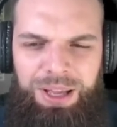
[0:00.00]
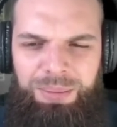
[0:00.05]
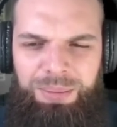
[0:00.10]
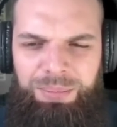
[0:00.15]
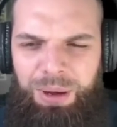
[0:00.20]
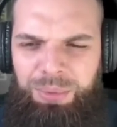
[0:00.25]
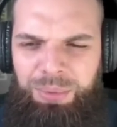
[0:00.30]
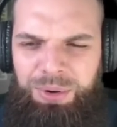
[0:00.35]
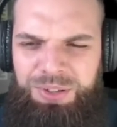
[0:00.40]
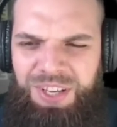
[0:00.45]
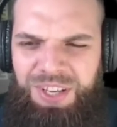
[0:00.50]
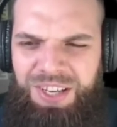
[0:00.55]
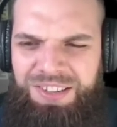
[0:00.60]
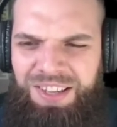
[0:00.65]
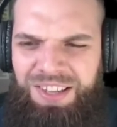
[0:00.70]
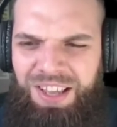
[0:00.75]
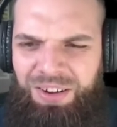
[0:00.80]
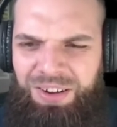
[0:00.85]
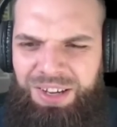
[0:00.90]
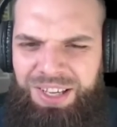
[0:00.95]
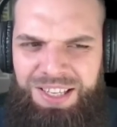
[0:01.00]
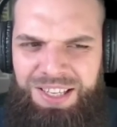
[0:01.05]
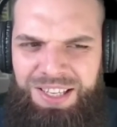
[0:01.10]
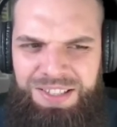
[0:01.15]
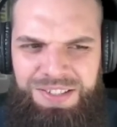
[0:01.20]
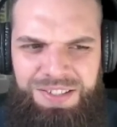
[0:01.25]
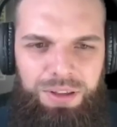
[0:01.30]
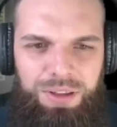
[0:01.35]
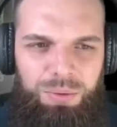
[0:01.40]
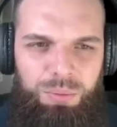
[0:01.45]
But protect our
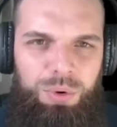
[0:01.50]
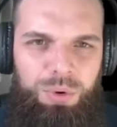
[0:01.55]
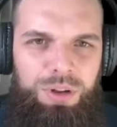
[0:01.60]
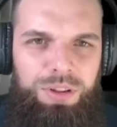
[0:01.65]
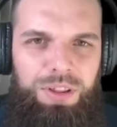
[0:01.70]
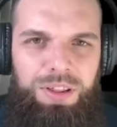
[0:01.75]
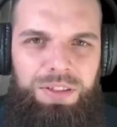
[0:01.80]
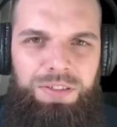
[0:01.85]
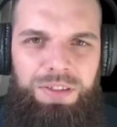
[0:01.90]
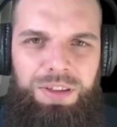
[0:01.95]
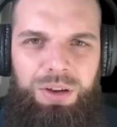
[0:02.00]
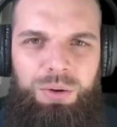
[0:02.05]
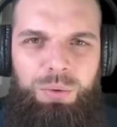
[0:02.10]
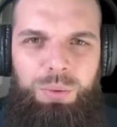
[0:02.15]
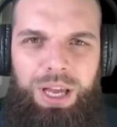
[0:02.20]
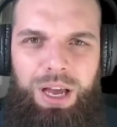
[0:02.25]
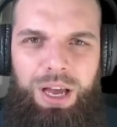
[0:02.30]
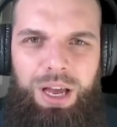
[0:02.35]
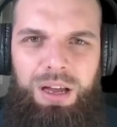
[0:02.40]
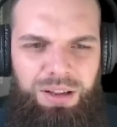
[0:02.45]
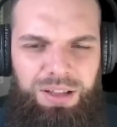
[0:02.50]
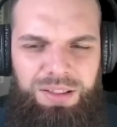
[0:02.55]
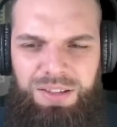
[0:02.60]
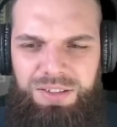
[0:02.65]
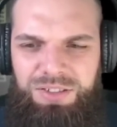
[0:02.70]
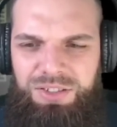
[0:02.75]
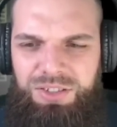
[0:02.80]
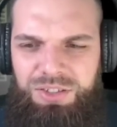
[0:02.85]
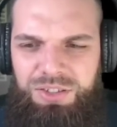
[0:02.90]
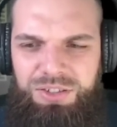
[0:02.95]
kids. What do they think we are?
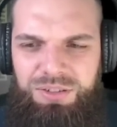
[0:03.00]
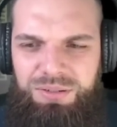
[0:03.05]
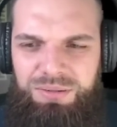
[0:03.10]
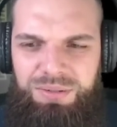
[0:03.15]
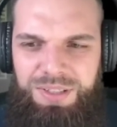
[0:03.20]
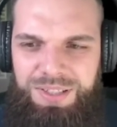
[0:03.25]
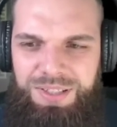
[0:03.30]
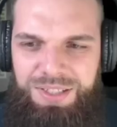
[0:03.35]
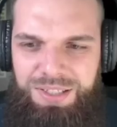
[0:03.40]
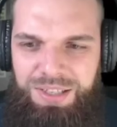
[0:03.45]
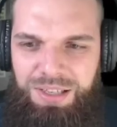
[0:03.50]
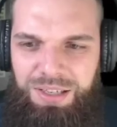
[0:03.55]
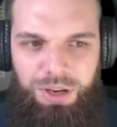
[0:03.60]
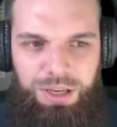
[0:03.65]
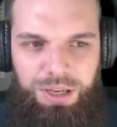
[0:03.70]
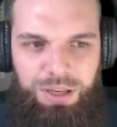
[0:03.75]
That's just silly.